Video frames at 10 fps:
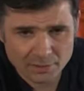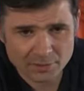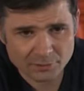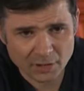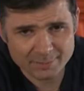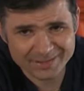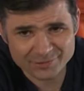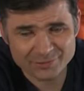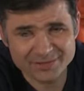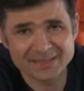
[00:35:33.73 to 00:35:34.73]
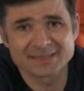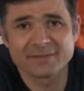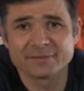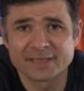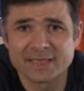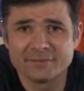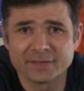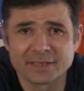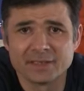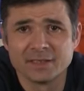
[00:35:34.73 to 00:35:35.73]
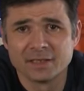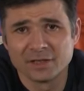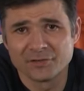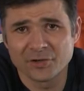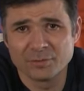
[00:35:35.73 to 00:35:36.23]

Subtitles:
going to be sort of 6, 7 in the evening. So